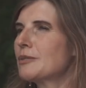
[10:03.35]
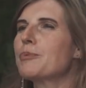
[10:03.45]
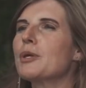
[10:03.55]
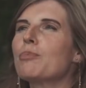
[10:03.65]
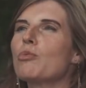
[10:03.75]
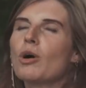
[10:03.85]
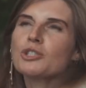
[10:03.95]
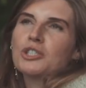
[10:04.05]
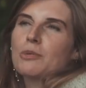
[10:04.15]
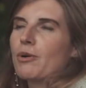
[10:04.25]
The people
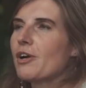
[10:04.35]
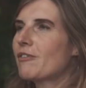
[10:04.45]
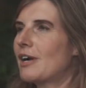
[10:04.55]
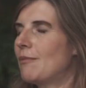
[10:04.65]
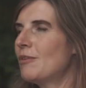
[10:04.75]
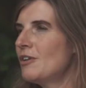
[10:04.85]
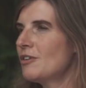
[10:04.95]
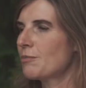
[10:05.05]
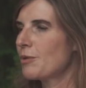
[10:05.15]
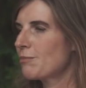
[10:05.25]
watching the programme,
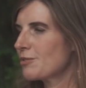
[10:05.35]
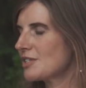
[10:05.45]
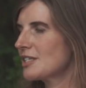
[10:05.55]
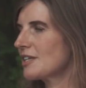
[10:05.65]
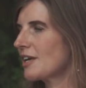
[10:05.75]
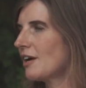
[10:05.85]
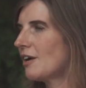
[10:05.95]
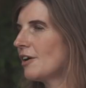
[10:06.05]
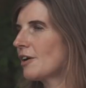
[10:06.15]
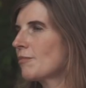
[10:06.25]
the people sitting at
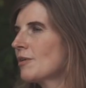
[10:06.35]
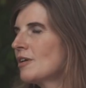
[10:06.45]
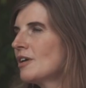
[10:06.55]
home,